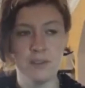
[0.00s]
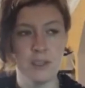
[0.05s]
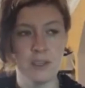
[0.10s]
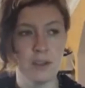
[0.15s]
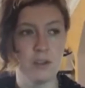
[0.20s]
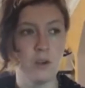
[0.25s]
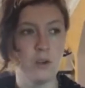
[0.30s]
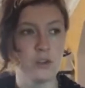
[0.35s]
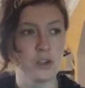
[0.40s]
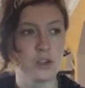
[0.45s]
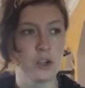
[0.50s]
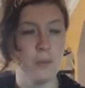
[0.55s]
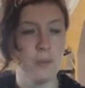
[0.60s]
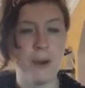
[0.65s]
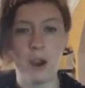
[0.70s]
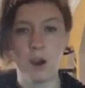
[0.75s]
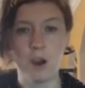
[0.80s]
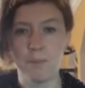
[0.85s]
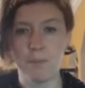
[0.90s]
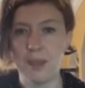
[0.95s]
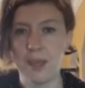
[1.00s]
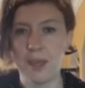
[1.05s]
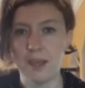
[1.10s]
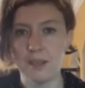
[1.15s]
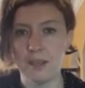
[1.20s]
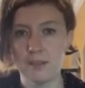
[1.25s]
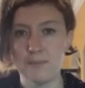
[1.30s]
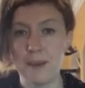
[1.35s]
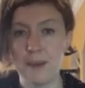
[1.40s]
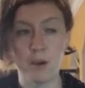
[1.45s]
and cultural power
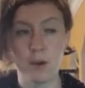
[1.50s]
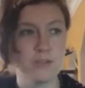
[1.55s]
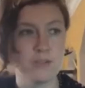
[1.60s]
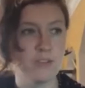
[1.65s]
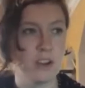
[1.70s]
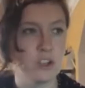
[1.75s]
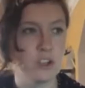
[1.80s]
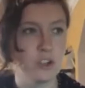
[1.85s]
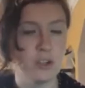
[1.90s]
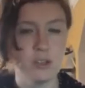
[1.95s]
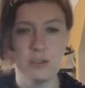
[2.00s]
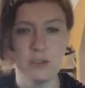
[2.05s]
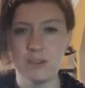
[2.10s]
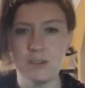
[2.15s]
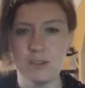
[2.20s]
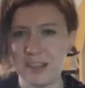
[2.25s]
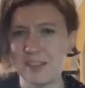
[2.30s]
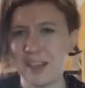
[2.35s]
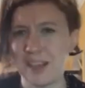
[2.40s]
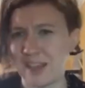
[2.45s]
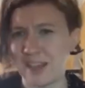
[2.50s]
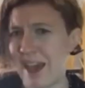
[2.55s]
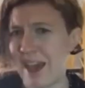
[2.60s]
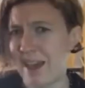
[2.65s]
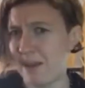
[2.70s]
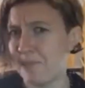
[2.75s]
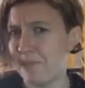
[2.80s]
plays, power differentials, things like that?